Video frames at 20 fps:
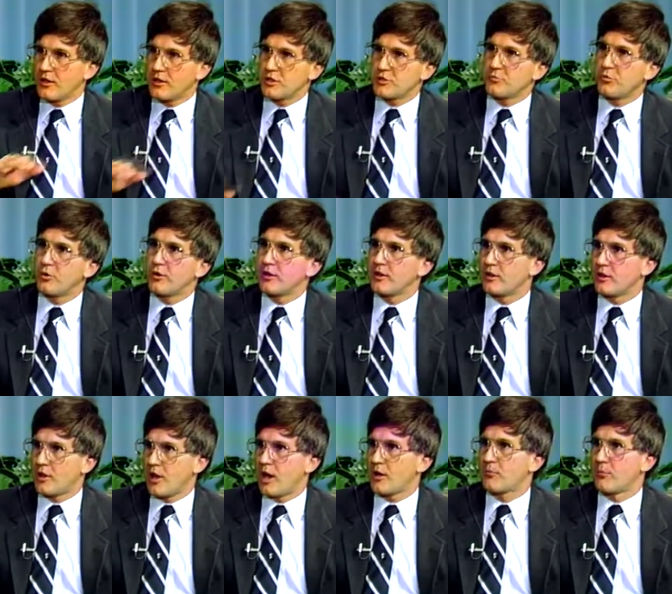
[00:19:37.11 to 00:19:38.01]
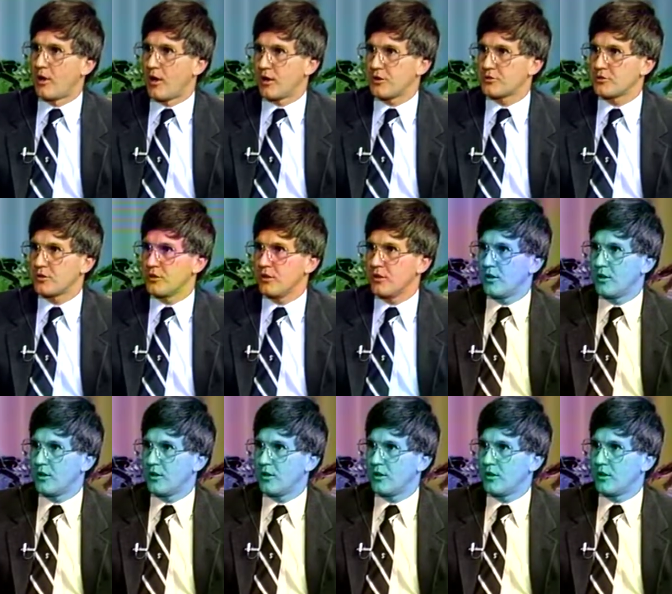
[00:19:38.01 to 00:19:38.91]
is put in a lockbox
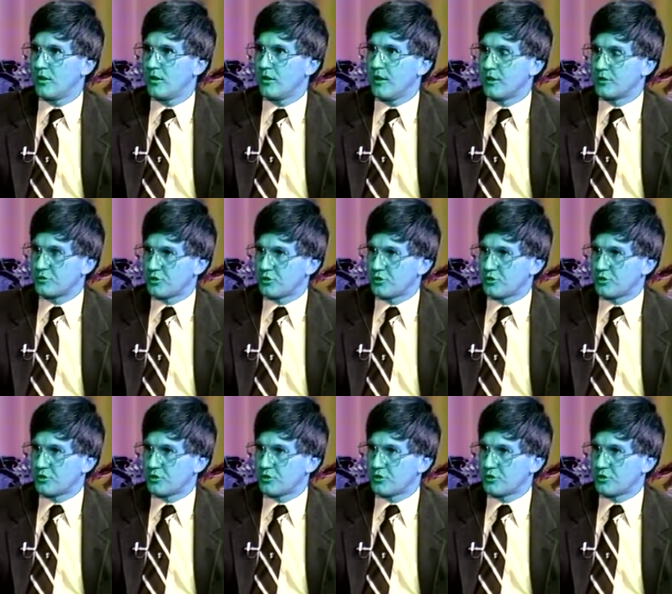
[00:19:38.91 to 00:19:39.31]
and